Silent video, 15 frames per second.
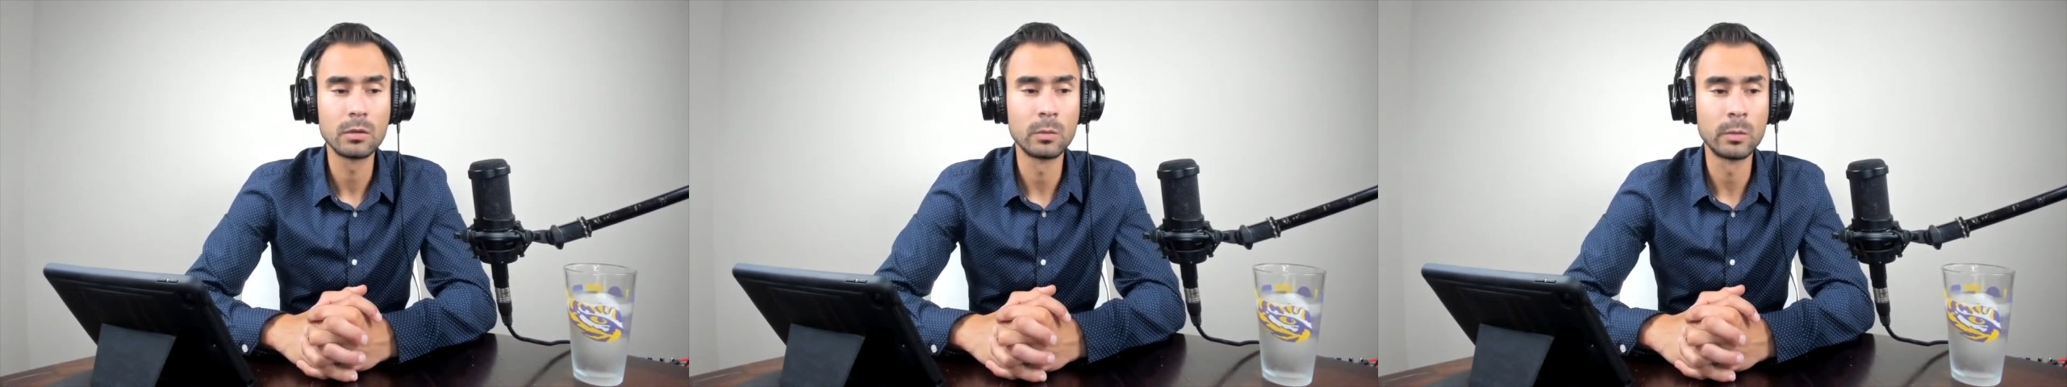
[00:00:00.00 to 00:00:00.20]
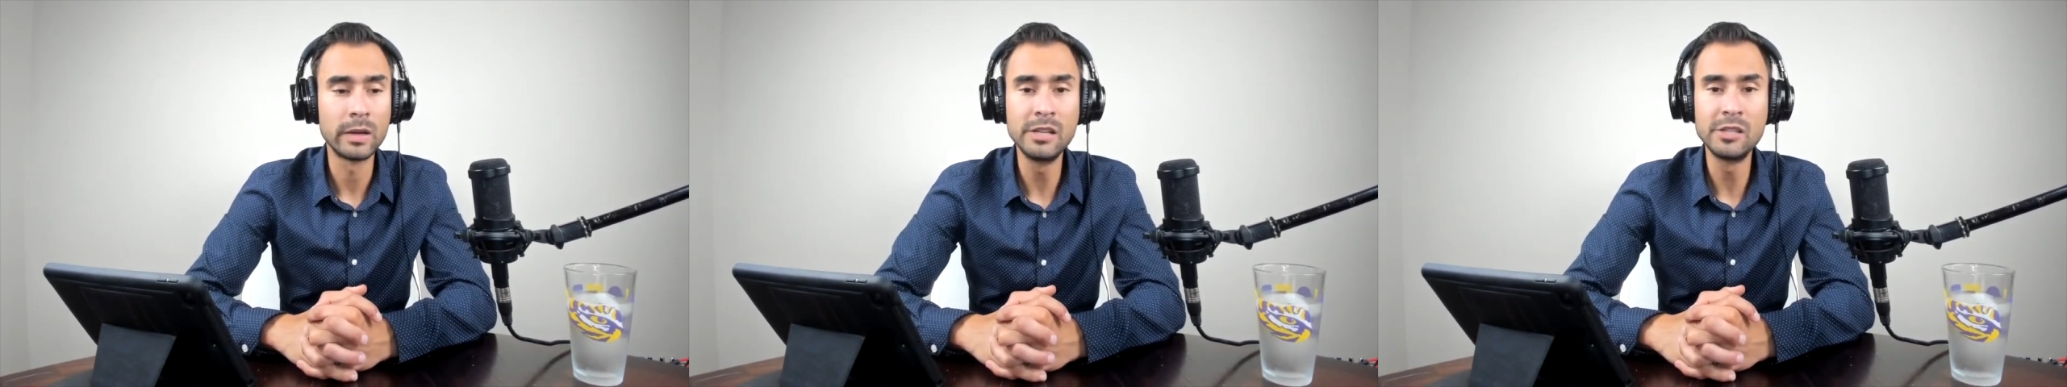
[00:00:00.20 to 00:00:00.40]

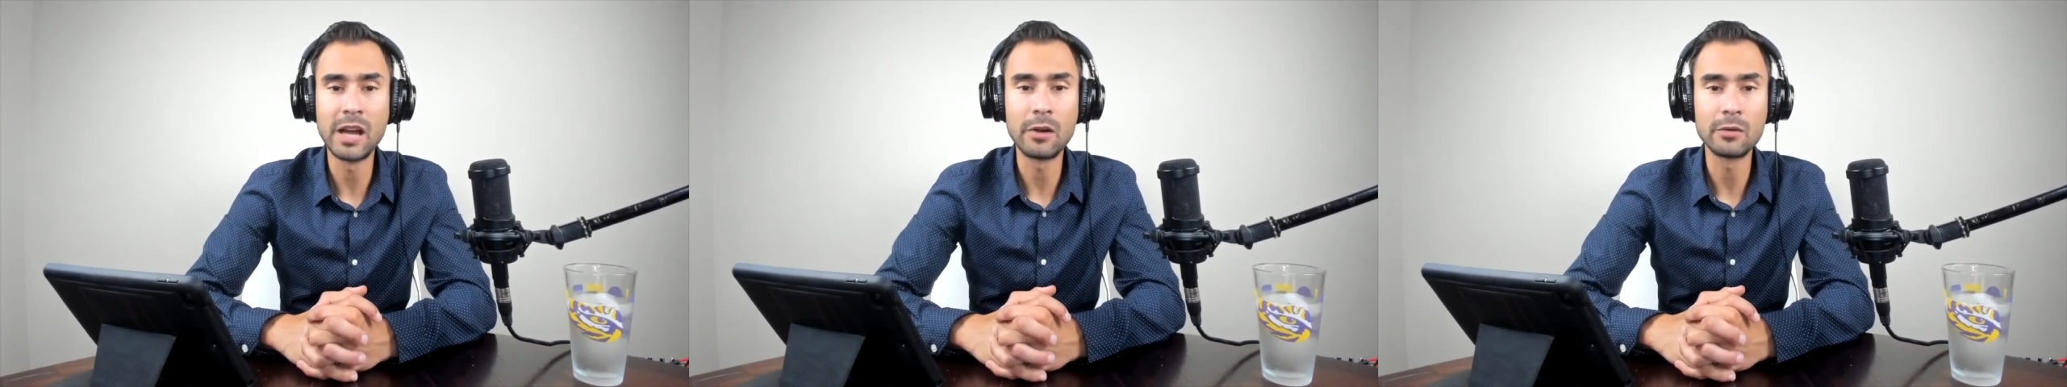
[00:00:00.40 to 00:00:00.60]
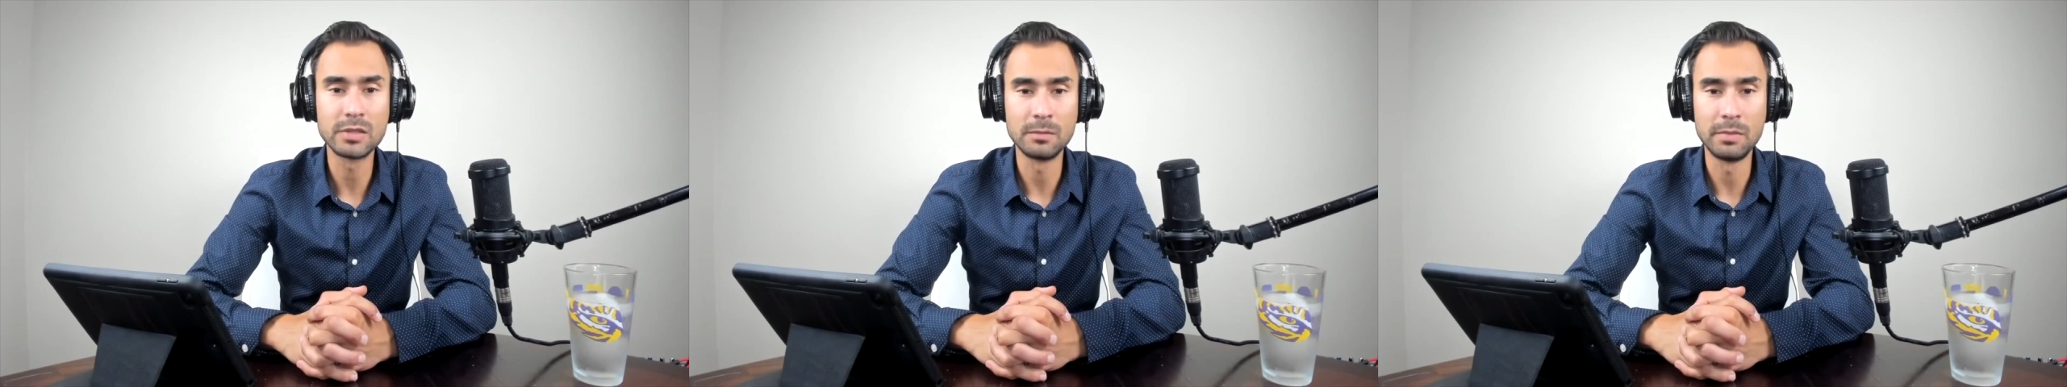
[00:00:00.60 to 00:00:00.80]
Reach
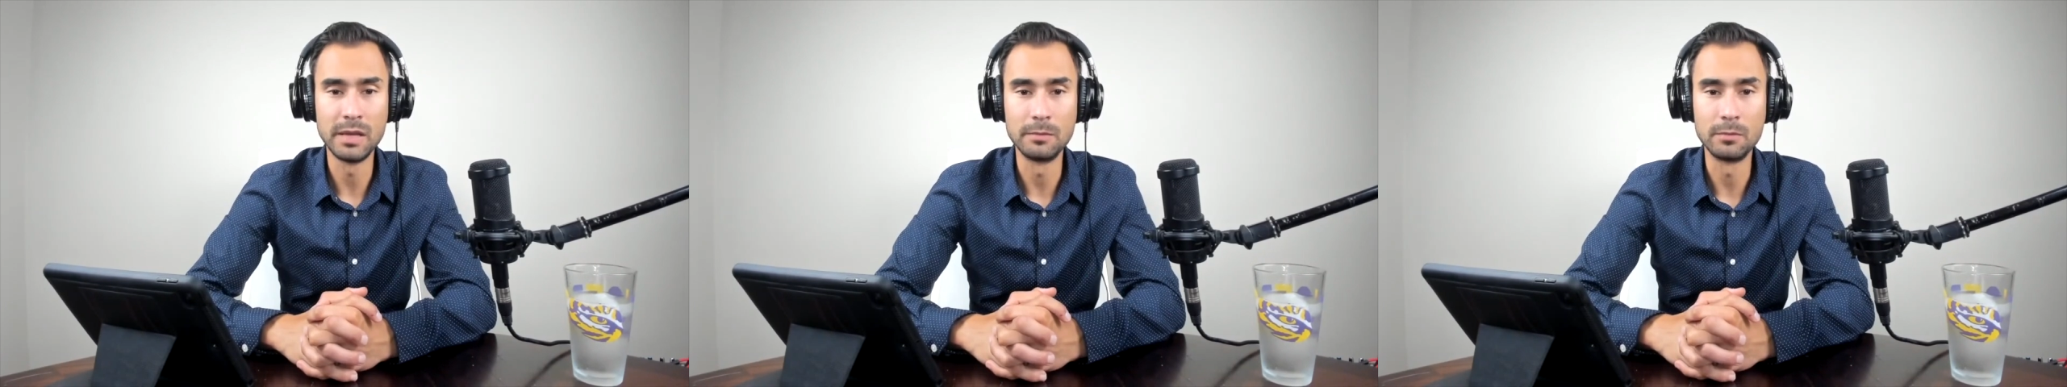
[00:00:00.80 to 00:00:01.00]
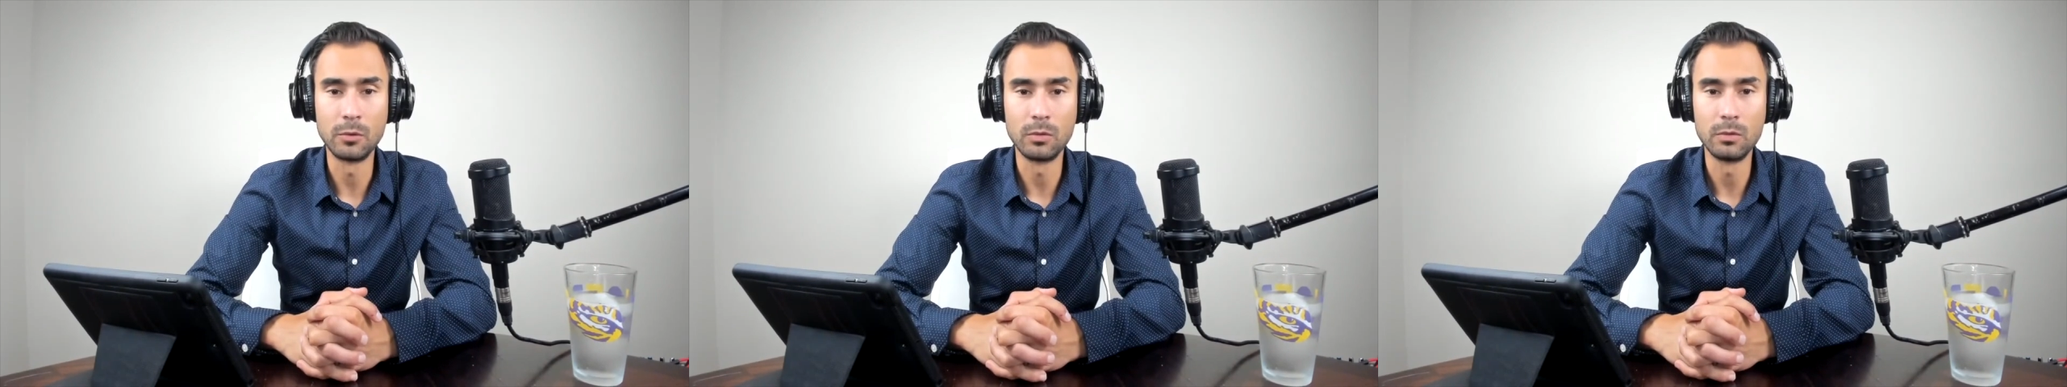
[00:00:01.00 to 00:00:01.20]
out to
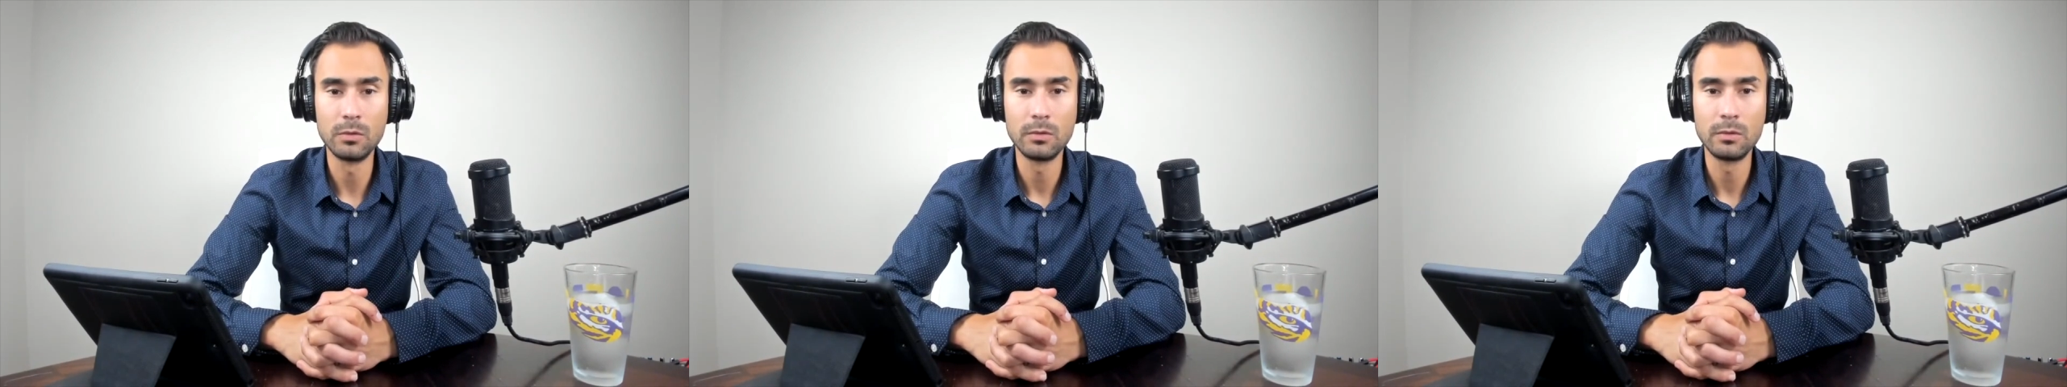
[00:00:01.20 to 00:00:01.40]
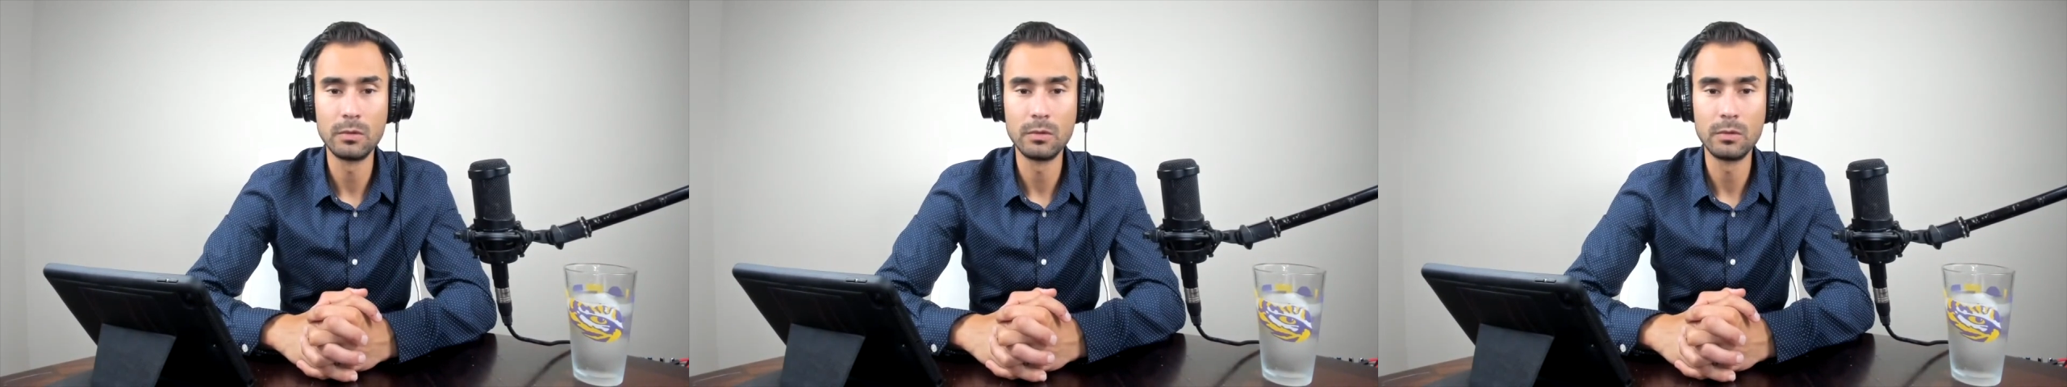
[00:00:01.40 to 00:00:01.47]
people.